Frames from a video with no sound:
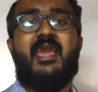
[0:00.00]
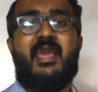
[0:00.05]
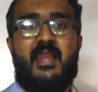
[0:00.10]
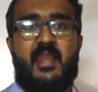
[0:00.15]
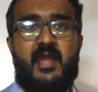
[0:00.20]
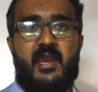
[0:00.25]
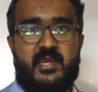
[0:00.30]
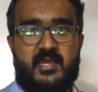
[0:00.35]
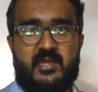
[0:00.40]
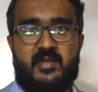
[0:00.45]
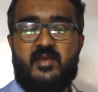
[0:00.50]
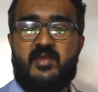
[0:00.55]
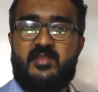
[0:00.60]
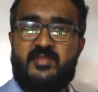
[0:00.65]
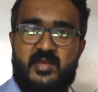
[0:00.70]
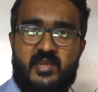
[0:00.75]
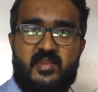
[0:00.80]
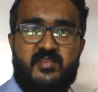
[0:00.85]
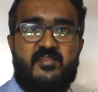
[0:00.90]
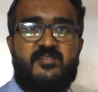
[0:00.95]
alike.
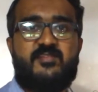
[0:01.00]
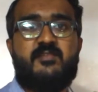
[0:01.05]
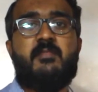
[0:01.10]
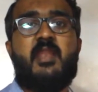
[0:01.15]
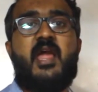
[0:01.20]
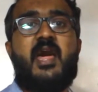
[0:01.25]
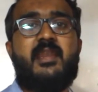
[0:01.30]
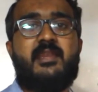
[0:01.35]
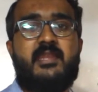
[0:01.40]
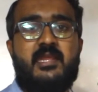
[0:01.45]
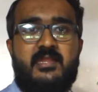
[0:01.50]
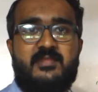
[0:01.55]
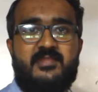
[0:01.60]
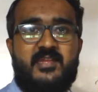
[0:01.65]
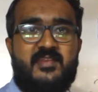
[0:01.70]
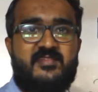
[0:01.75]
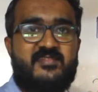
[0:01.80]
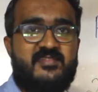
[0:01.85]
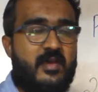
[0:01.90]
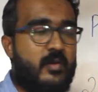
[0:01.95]
There is a similarity in
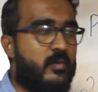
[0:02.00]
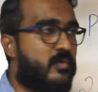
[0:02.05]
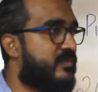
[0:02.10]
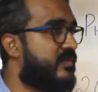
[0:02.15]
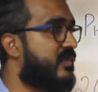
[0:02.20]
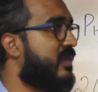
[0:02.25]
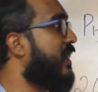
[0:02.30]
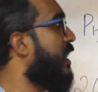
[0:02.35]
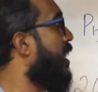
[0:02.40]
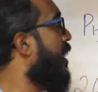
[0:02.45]
that sounds.